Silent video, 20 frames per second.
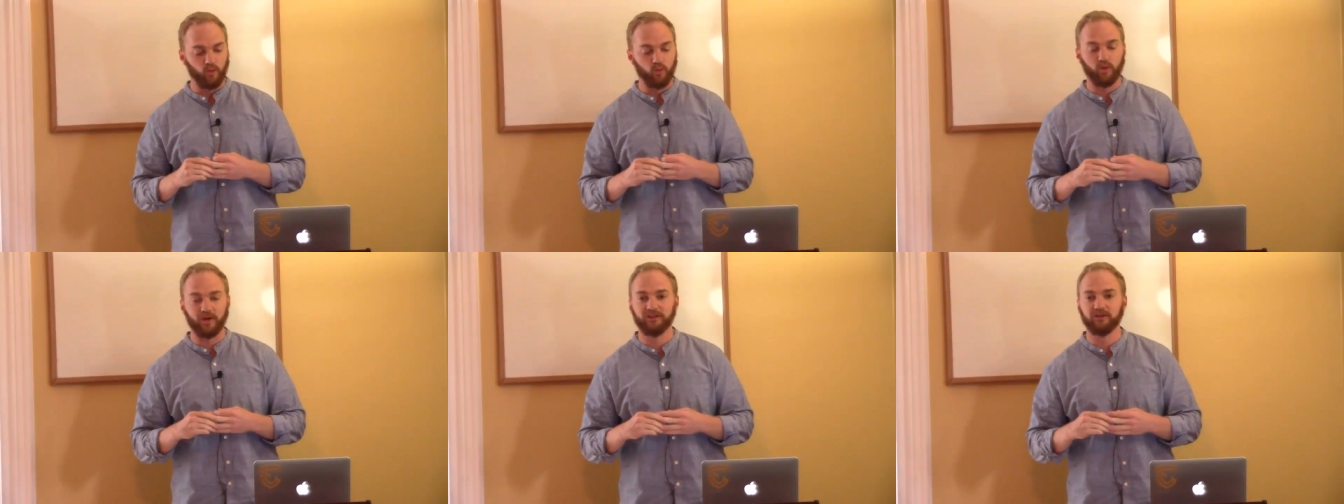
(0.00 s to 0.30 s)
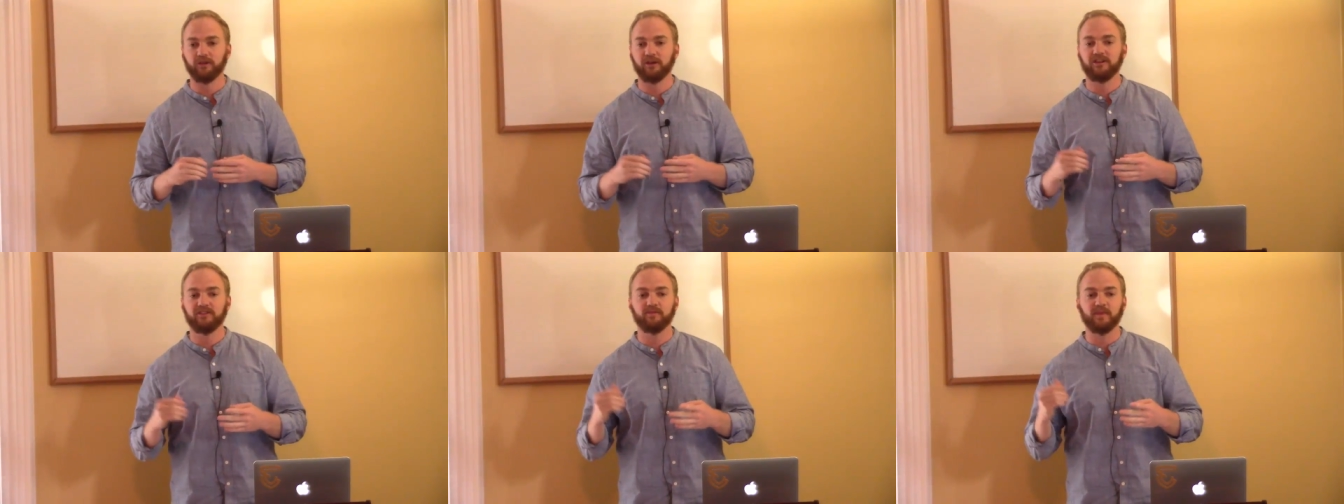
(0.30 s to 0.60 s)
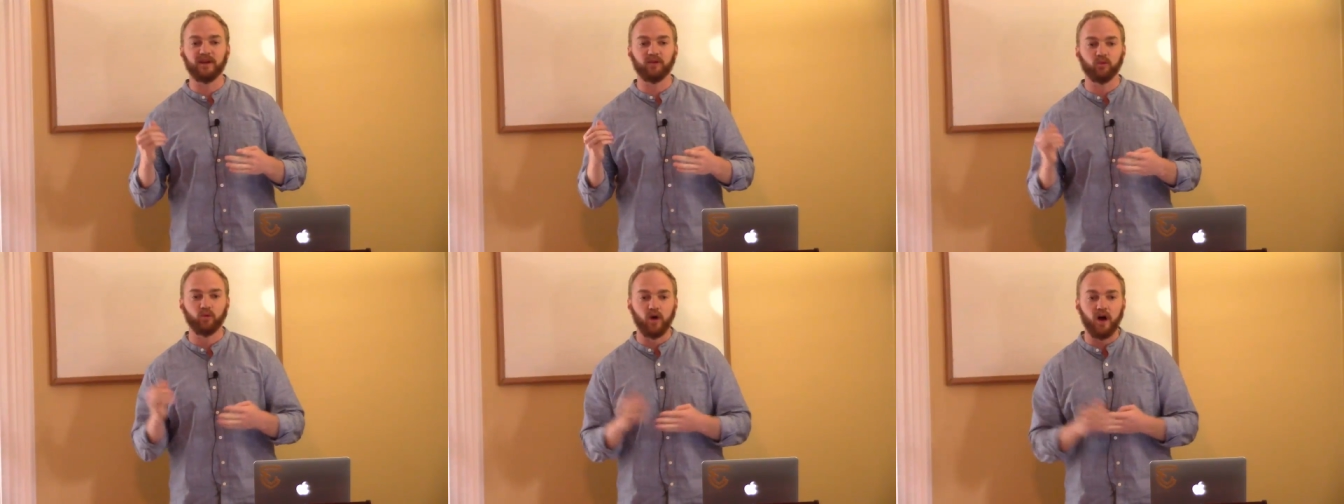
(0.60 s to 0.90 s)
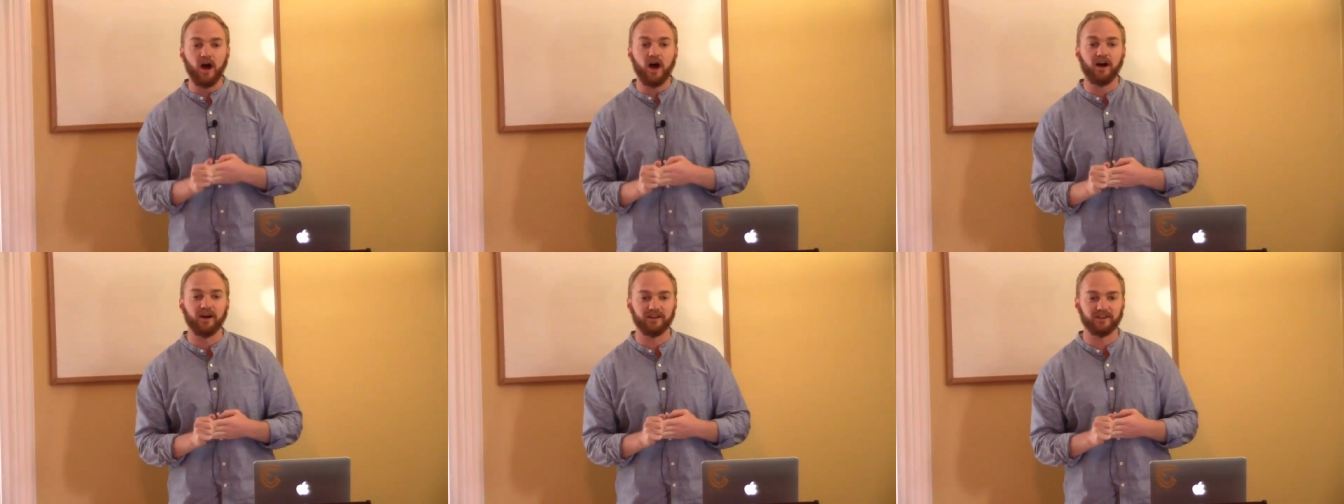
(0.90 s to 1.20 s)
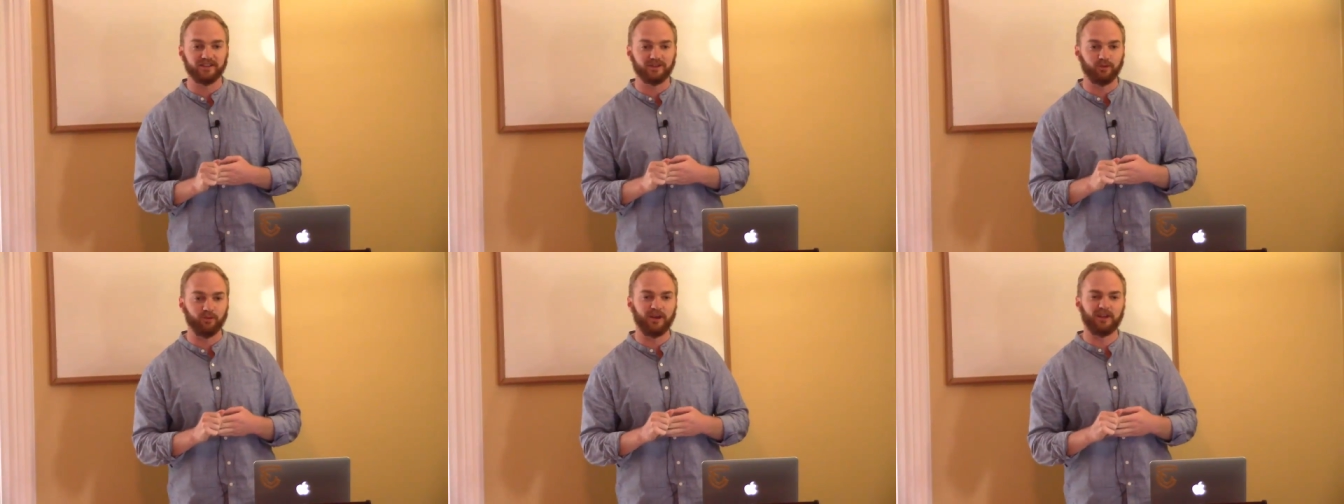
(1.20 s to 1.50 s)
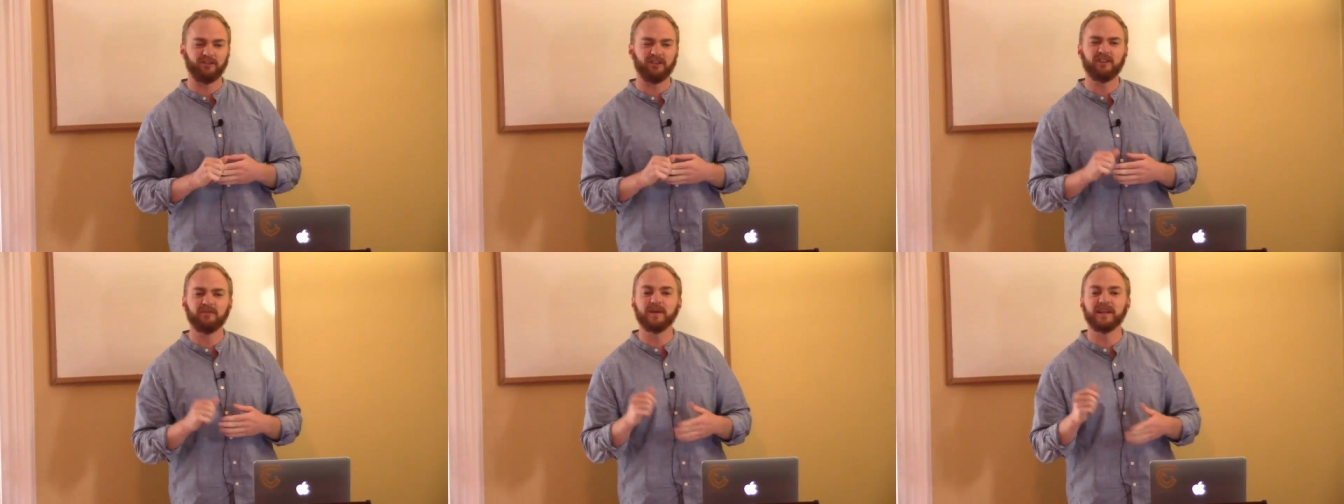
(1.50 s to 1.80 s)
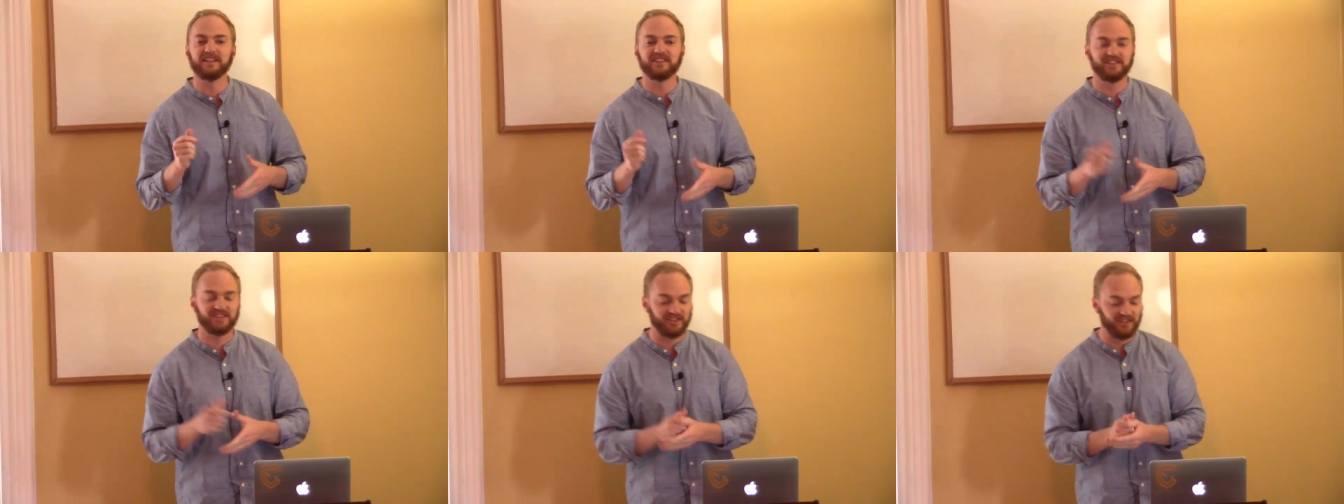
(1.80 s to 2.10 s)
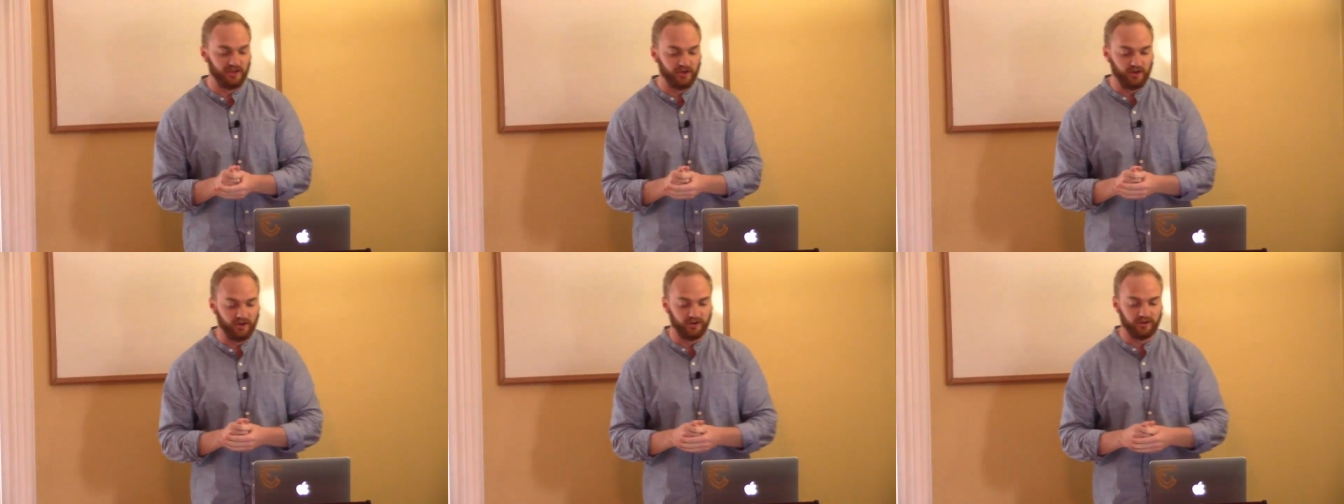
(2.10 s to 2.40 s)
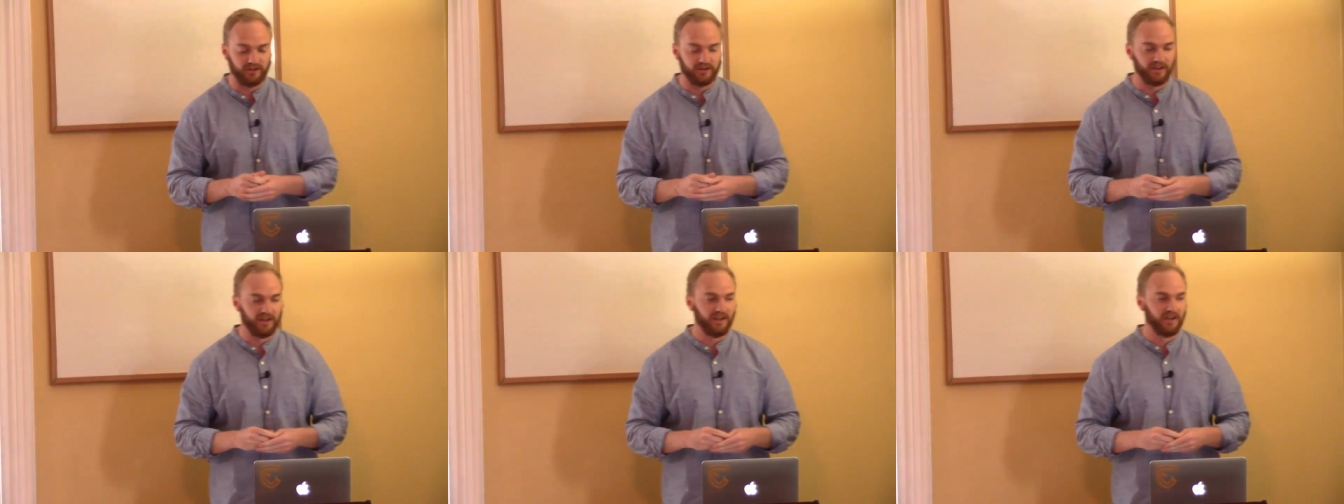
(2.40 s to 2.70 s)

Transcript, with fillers: whether we've been wronged, whether we've been sued,